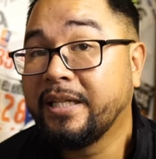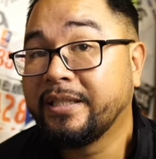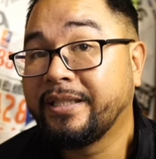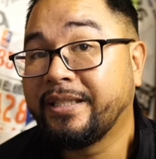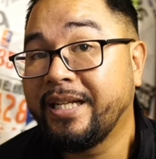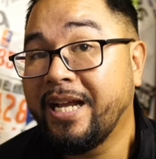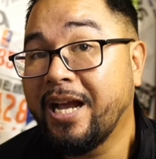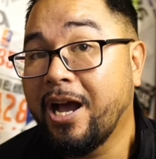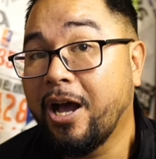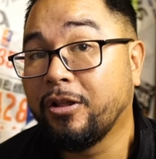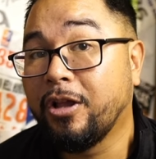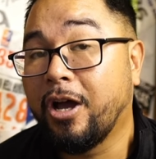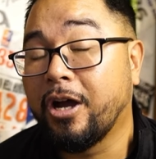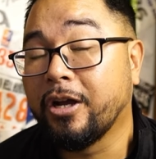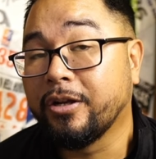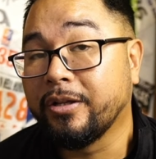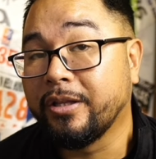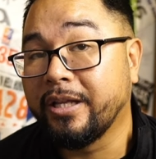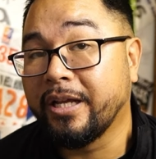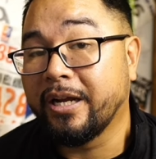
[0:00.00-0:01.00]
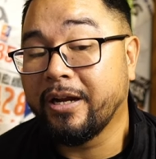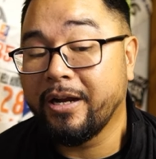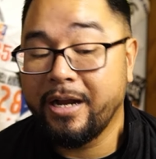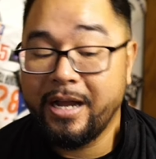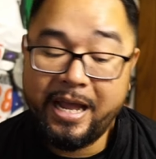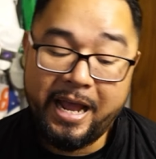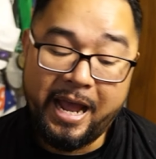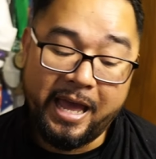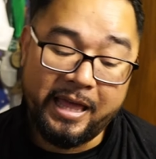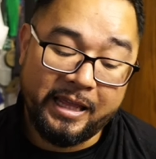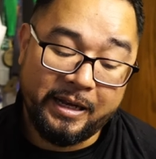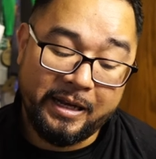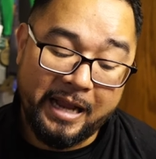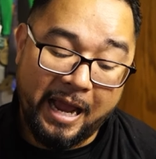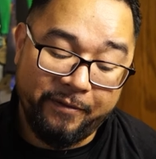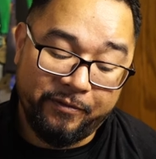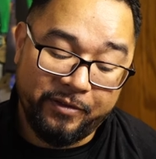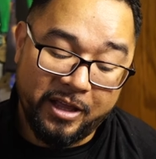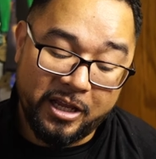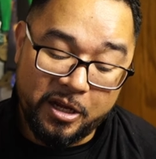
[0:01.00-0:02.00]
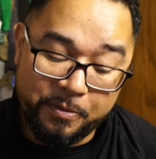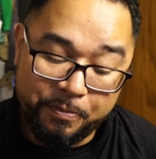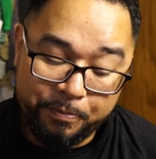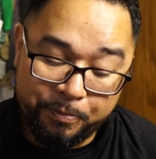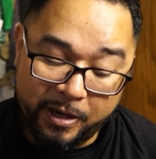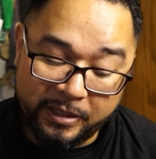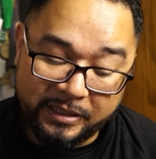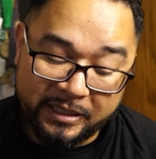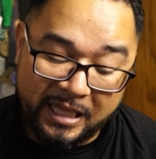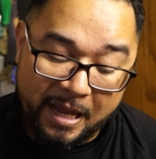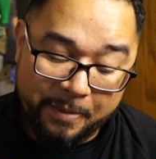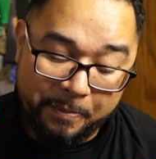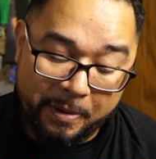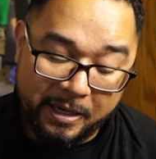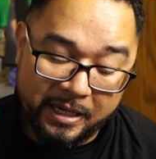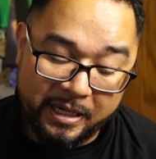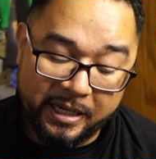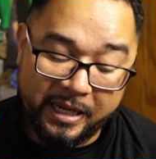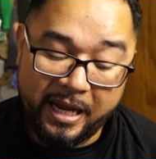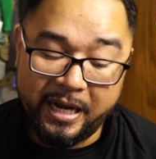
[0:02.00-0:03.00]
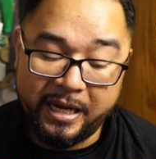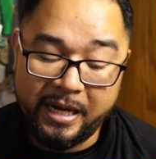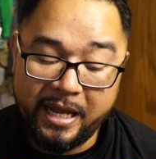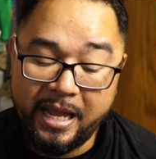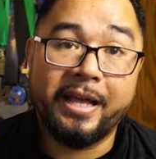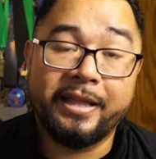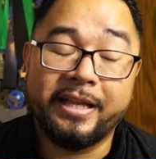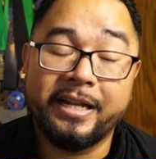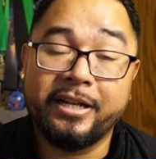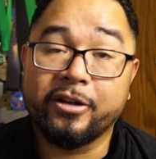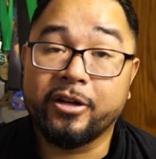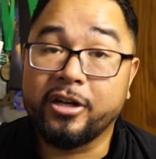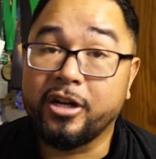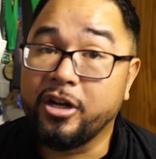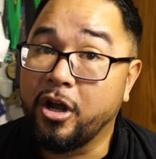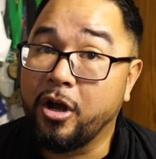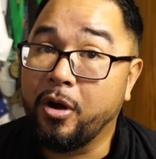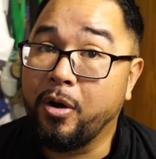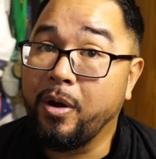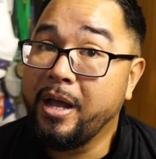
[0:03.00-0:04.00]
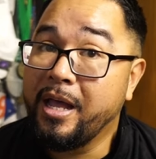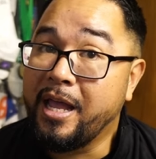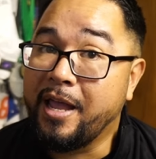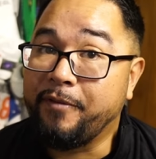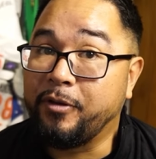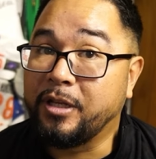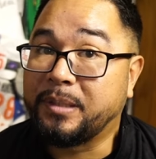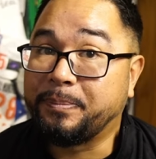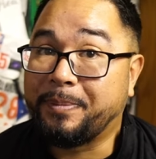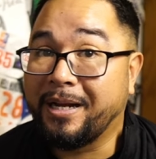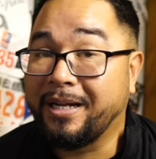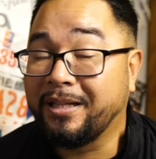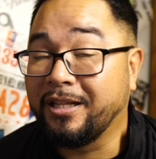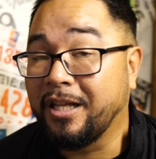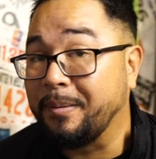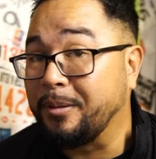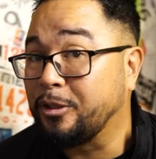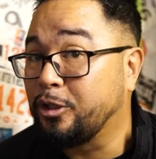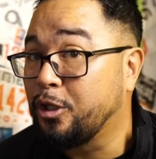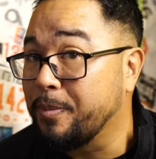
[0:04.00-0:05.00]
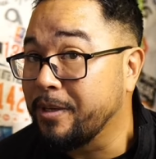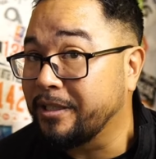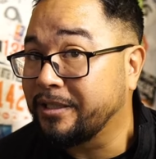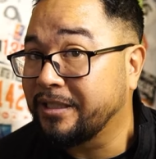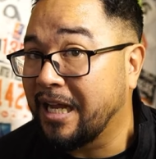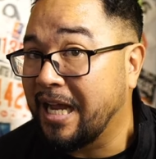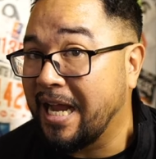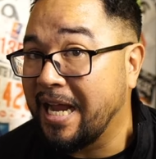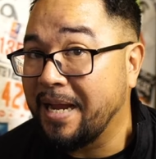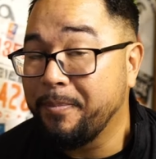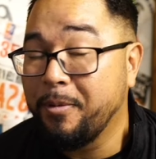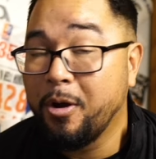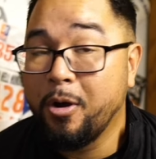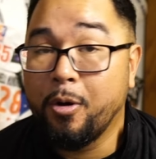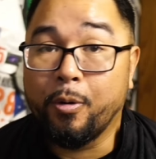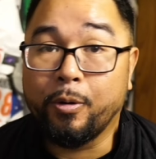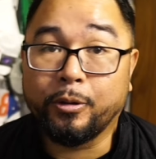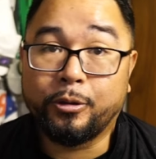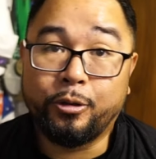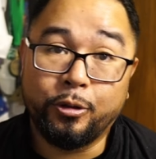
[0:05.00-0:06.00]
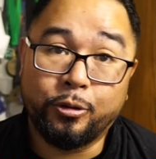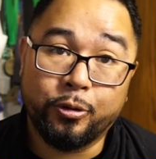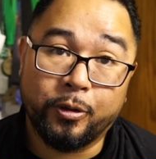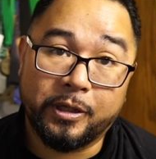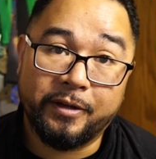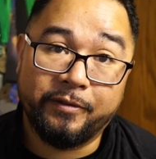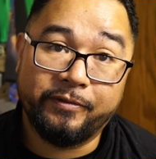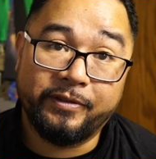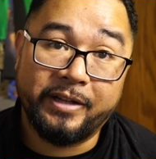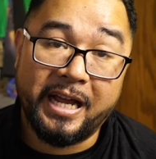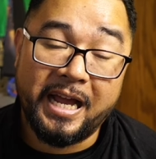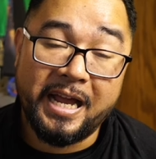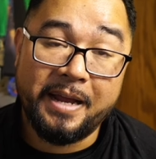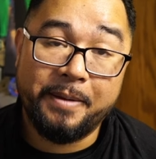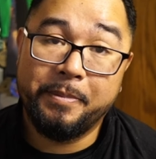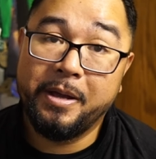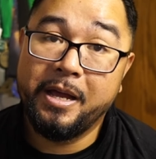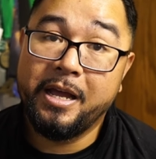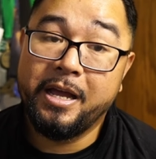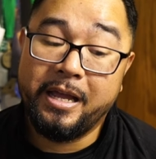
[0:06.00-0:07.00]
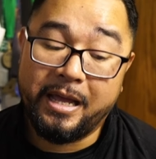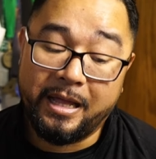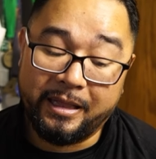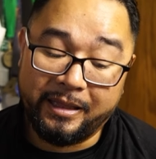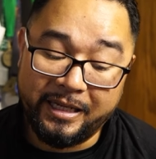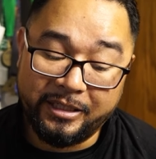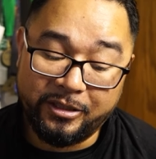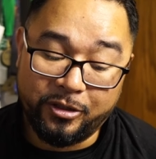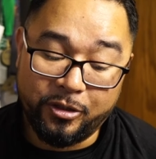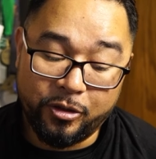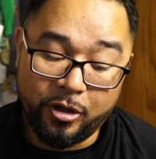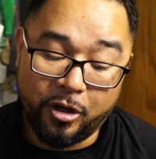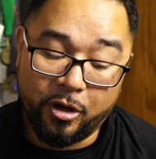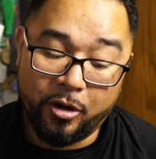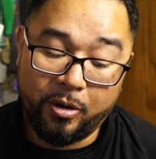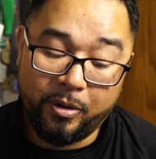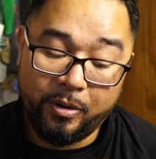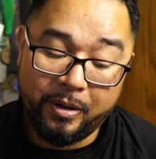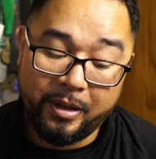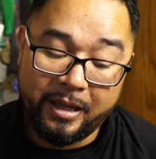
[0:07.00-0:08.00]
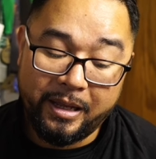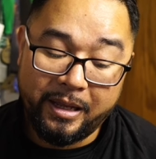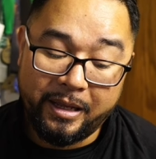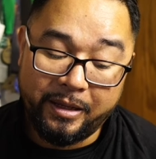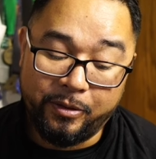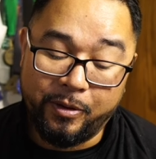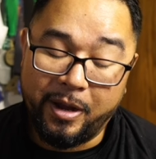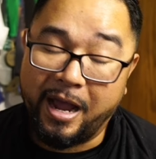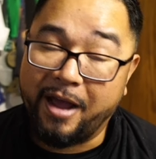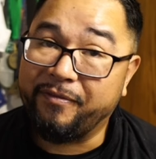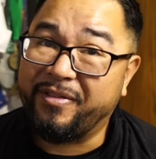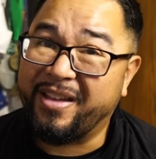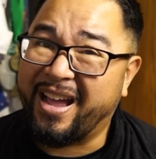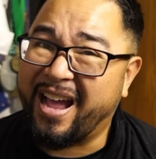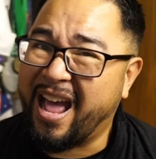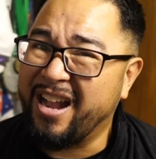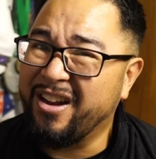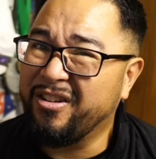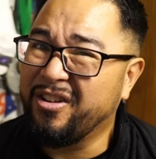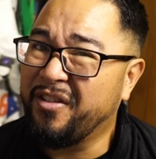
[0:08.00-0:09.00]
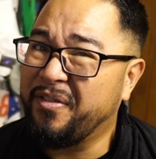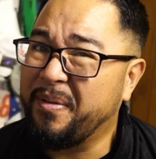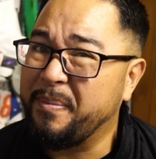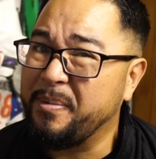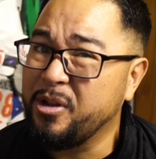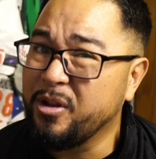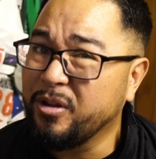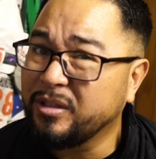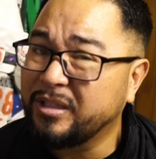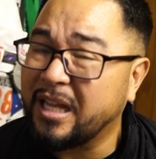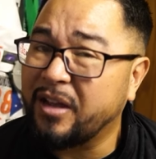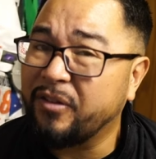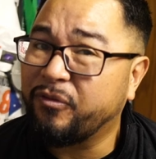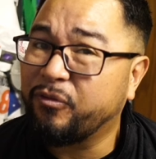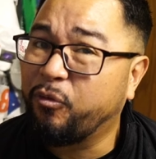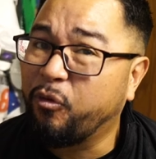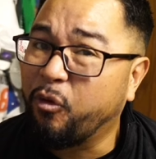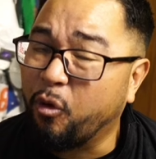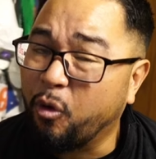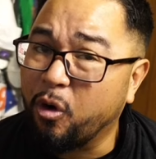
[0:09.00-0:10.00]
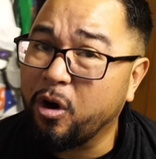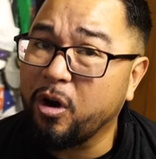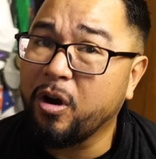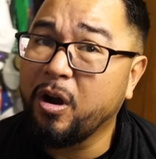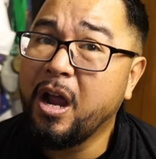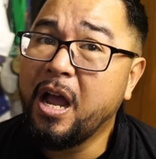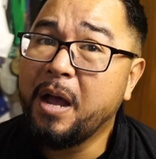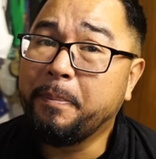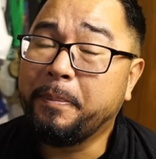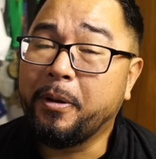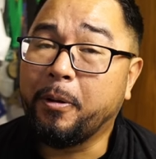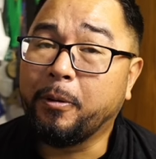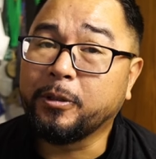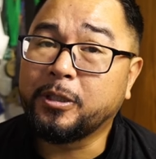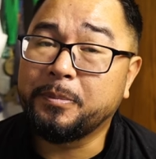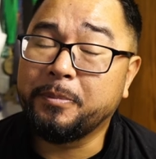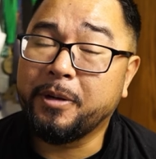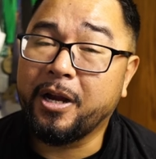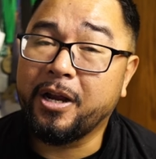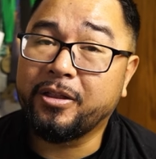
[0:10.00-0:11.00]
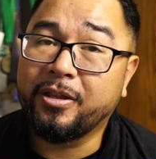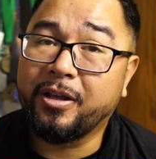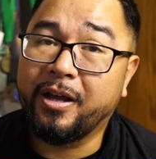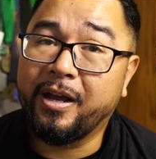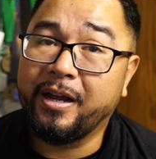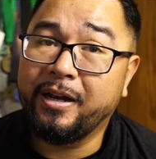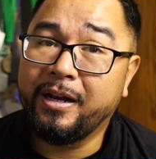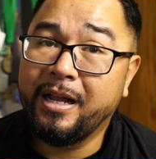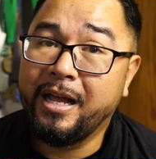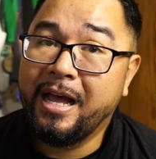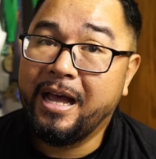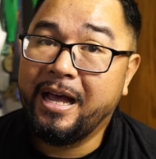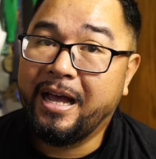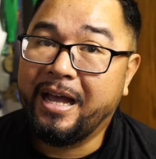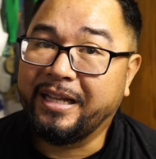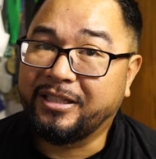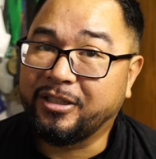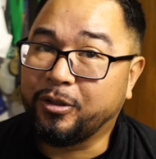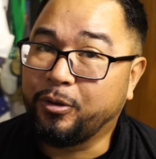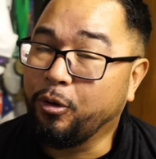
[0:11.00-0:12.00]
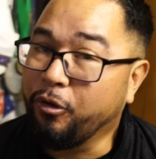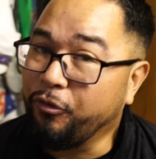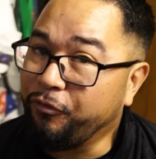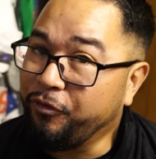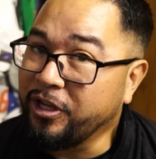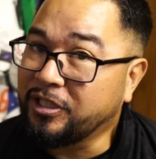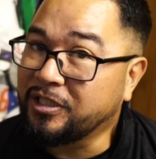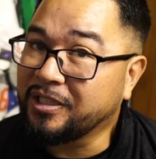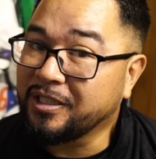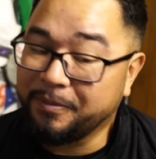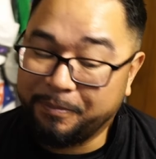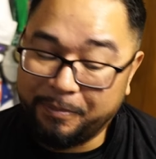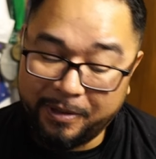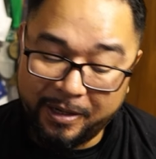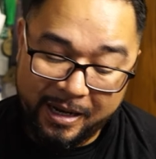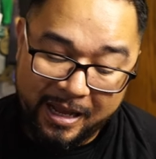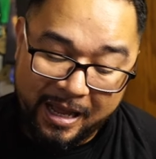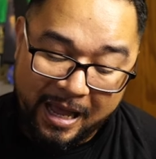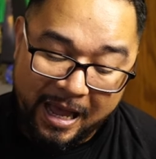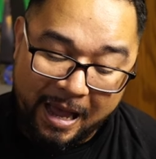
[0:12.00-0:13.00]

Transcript: see how long you're there, and then after that you press the lap button again, and then you're going to know if you spent a little bit too much time or too short of time. At least you know you have that. I don't know if I'm going to use that for my ultramarathon. It's a cool feature, but